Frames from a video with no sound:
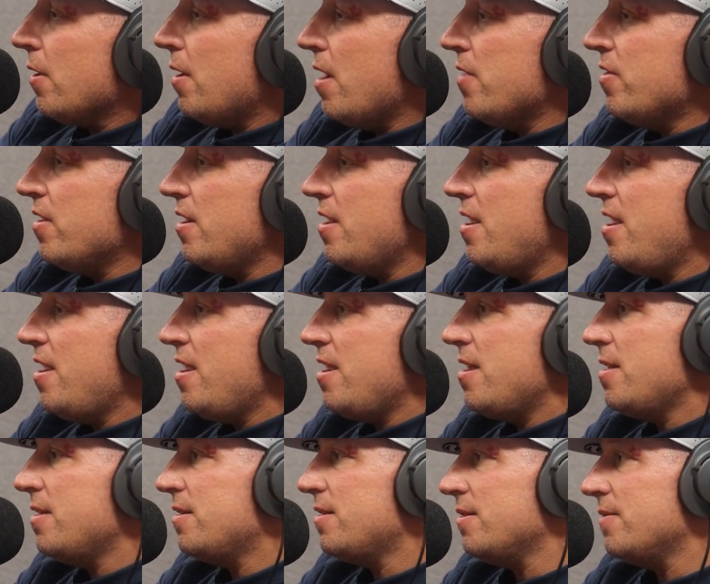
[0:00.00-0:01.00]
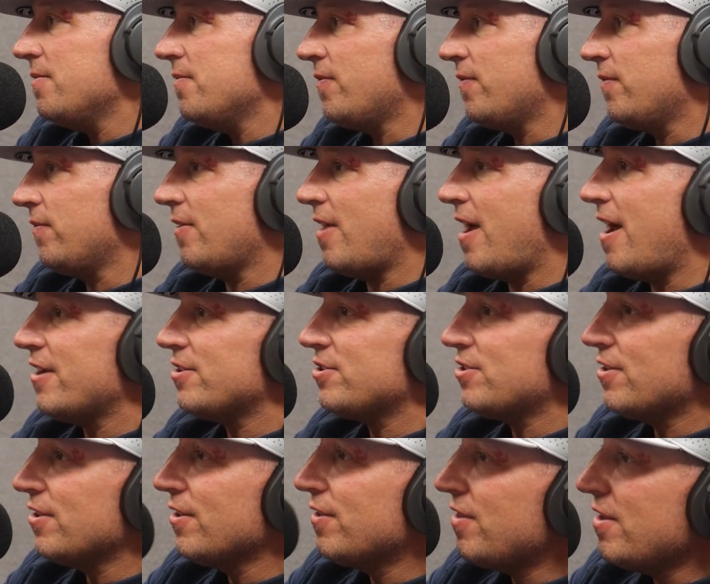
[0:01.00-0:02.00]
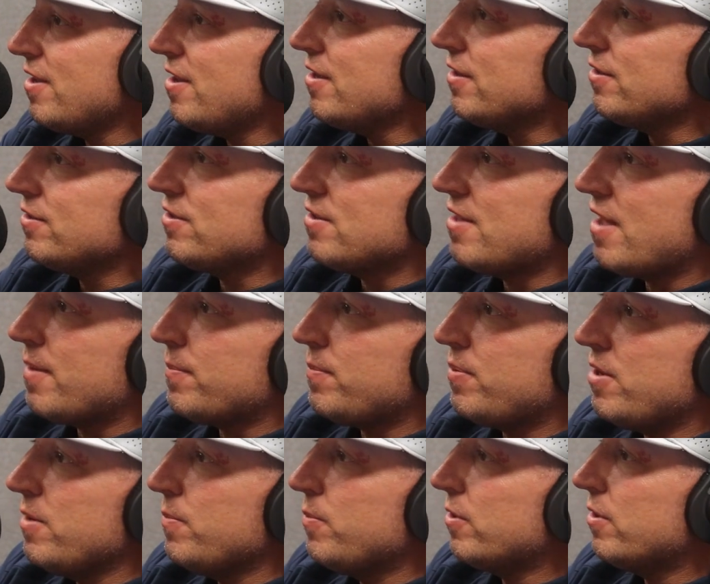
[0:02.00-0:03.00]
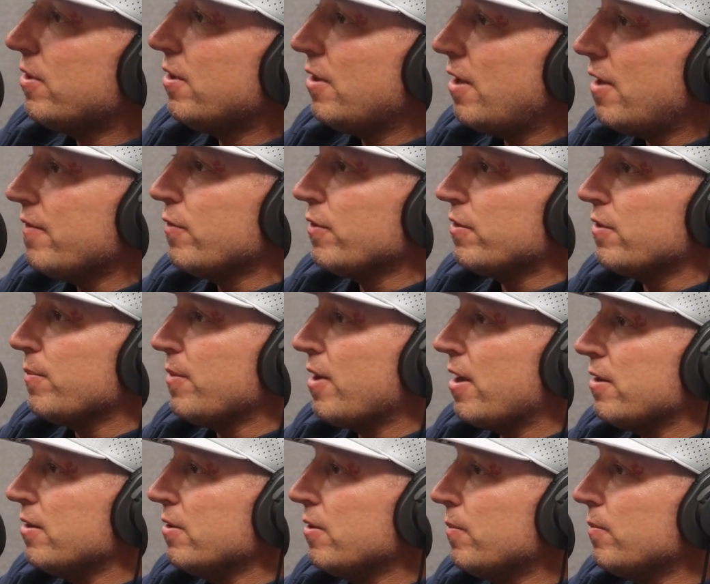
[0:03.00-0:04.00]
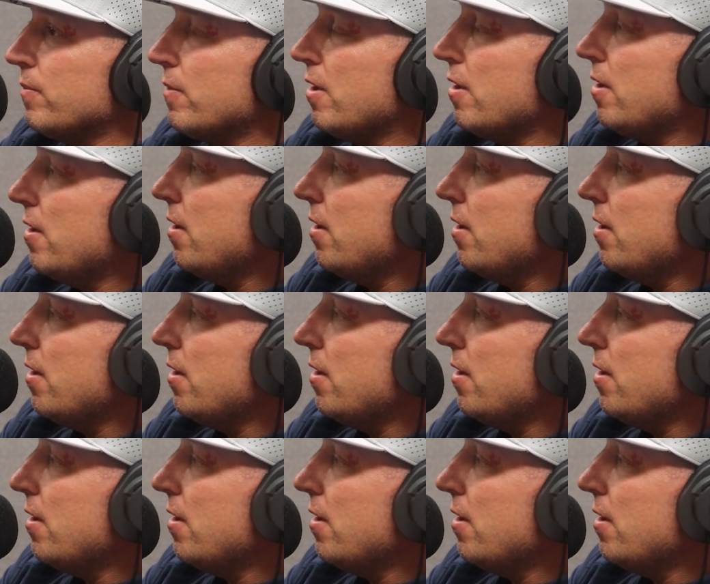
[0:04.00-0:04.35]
And then he flashed the things that people are in love with about him.